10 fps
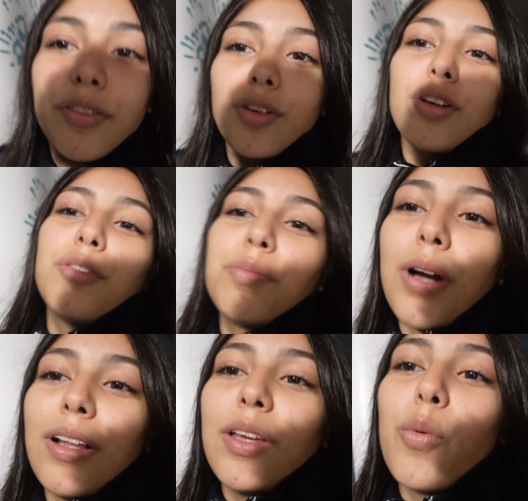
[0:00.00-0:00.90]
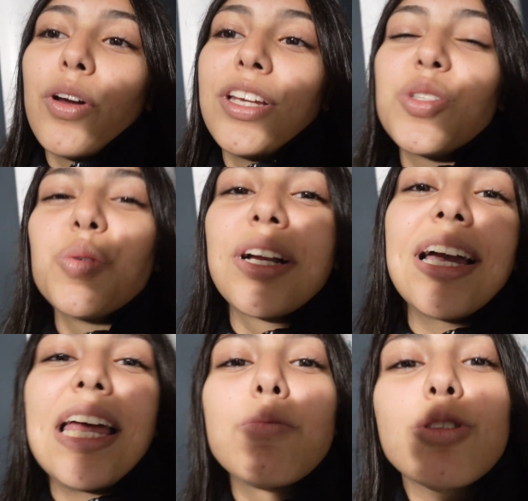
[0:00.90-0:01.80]
if you're probably wanting to work
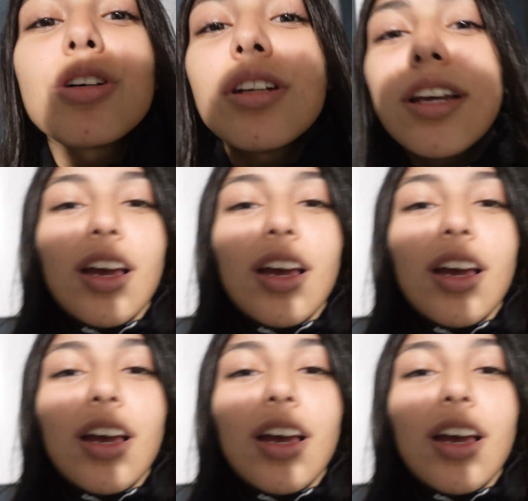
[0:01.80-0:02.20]
at Amazon,